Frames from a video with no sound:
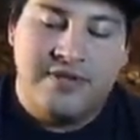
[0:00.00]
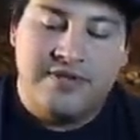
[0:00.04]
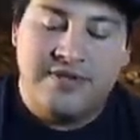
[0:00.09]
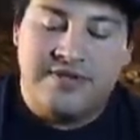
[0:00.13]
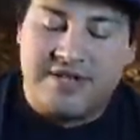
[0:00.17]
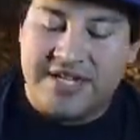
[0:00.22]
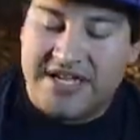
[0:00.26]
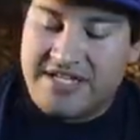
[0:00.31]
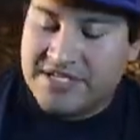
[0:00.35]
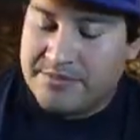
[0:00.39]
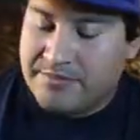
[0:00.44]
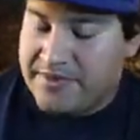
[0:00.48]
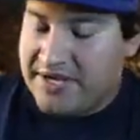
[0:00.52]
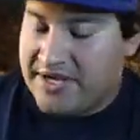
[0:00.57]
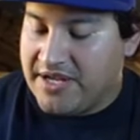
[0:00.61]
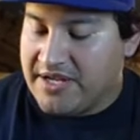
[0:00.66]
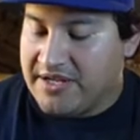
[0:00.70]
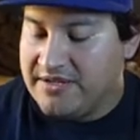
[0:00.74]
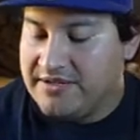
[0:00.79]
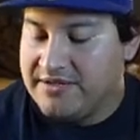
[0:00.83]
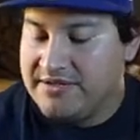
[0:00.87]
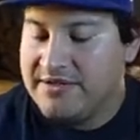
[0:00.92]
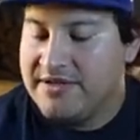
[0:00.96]
Next
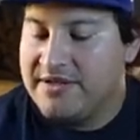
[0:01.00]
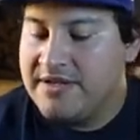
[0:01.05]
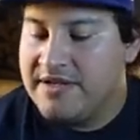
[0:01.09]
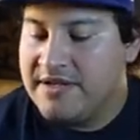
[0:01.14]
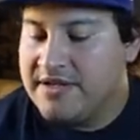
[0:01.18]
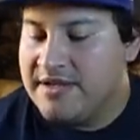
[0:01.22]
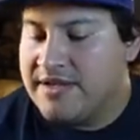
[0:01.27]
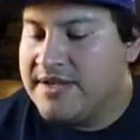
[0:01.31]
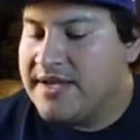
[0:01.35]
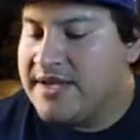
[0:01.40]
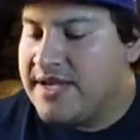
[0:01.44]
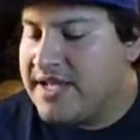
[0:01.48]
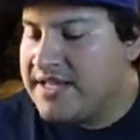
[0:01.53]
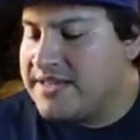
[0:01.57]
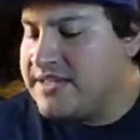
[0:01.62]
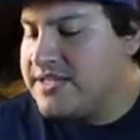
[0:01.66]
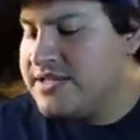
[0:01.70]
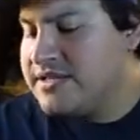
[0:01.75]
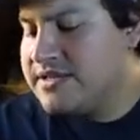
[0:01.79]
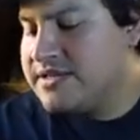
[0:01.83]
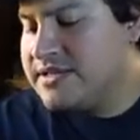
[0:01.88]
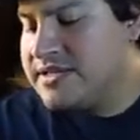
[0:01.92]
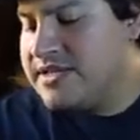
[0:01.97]
pack. I
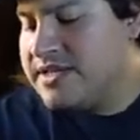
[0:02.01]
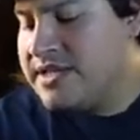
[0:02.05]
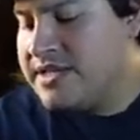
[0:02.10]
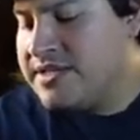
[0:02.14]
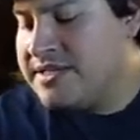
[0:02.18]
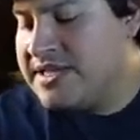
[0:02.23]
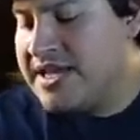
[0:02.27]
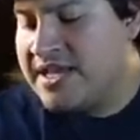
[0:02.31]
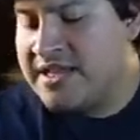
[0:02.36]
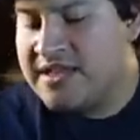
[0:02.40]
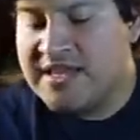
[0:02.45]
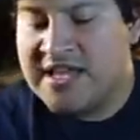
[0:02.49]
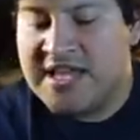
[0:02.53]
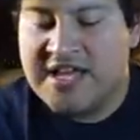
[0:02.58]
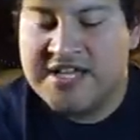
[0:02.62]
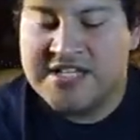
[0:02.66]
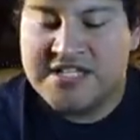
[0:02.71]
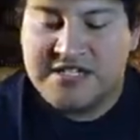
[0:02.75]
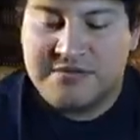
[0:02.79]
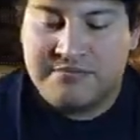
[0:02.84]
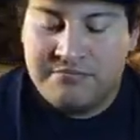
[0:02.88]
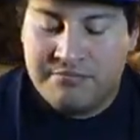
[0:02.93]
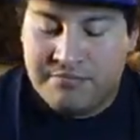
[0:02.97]
think in that
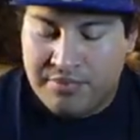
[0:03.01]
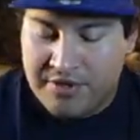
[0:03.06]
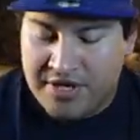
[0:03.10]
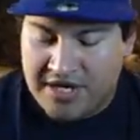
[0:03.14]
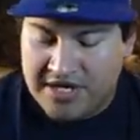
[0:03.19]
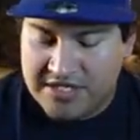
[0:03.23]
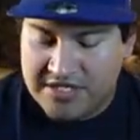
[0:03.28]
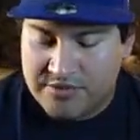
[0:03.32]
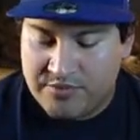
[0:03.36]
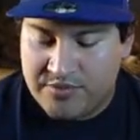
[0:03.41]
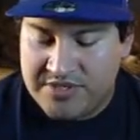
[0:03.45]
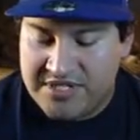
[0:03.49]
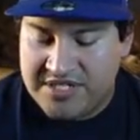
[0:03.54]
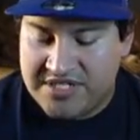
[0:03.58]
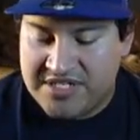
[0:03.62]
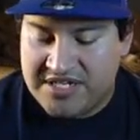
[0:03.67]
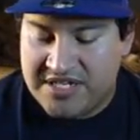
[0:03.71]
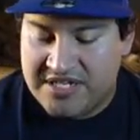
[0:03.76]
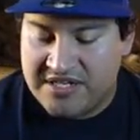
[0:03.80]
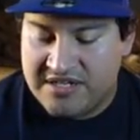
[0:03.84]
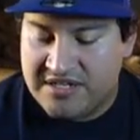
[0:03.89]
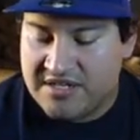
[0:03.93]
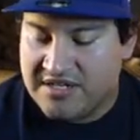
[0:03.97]
last box, we
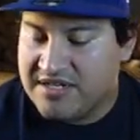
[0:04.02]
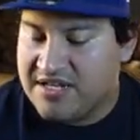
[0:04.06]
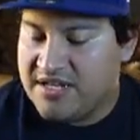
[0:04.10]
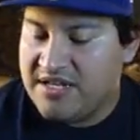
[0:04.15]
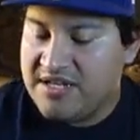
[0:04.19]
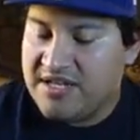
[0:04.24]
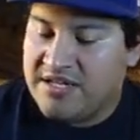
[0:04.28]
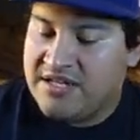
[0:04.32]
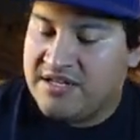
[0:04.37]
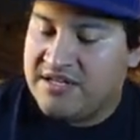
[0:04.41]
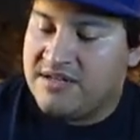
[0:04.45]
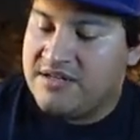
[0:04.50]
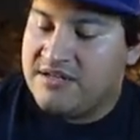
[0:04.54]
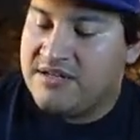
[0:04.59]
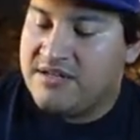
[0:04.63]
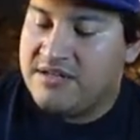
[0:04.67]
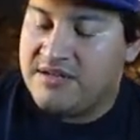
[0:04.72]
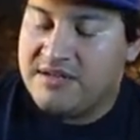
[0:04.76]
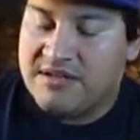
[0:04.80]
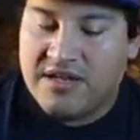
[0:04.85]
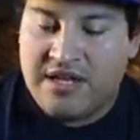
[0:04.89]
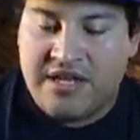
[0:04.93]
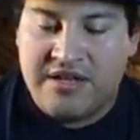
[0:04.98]
didn't get in
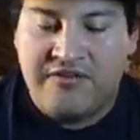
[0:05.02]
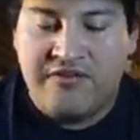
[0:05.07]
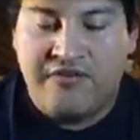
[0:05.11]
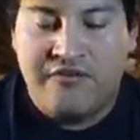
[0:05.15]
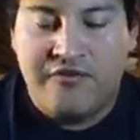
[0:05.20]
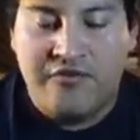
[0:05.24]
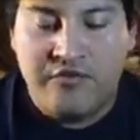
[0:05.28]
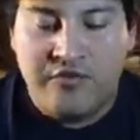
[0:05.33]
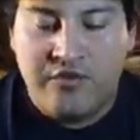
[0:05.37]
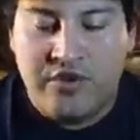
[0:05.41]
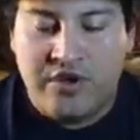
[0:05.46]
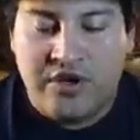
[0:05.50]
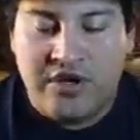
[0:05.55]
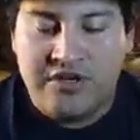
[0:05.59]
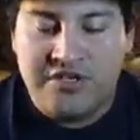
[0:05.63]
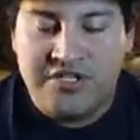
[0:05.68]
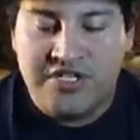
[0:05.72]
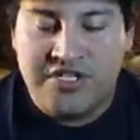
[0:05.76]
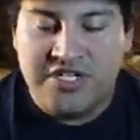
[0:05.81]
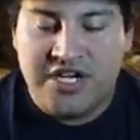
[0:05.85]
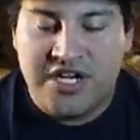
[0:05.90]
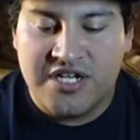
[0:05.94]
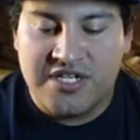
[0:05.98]
a full
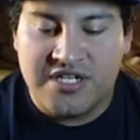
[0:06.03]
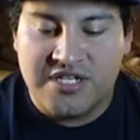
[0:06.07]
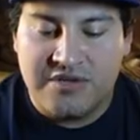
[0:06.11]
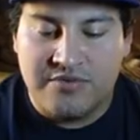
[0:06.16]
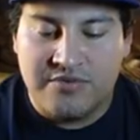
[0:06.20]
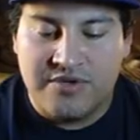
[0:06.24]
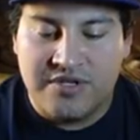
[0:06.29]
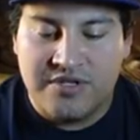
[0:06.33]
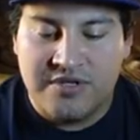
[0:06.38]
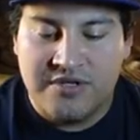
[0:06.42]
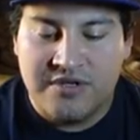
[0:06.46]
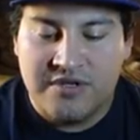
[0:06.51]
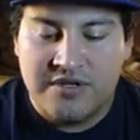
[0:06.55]
art shiny, did we?